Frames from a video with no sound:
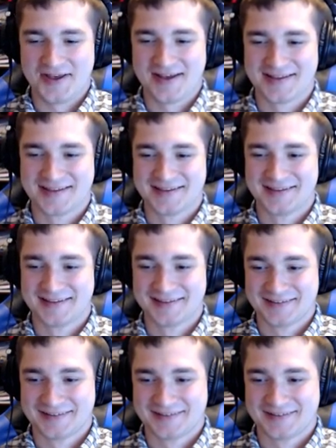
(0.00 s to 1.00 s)

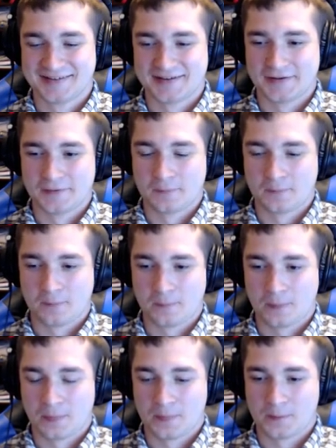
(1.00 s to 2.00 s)

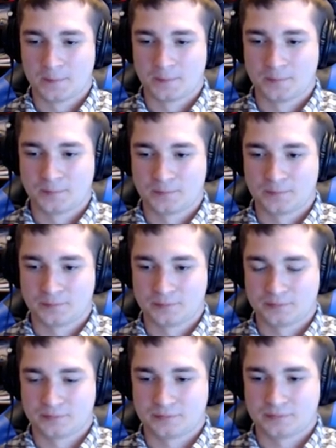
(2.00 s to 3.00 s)

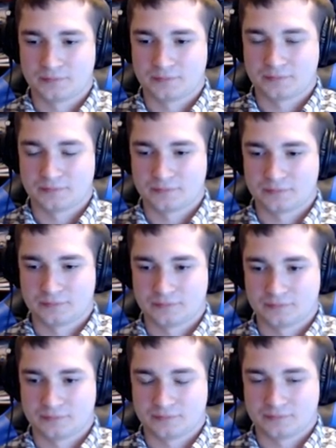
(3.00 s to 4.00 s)

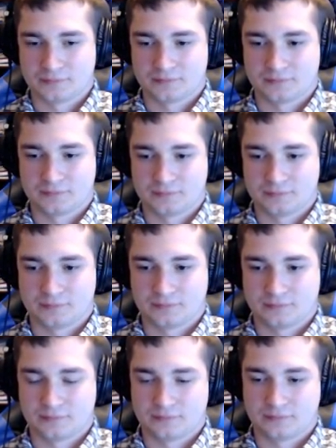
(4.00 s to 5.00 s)

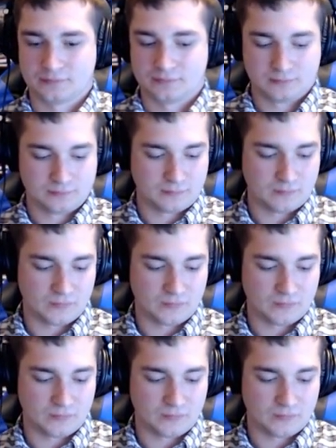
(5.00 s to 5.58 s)
No words are spoken by the person on screen.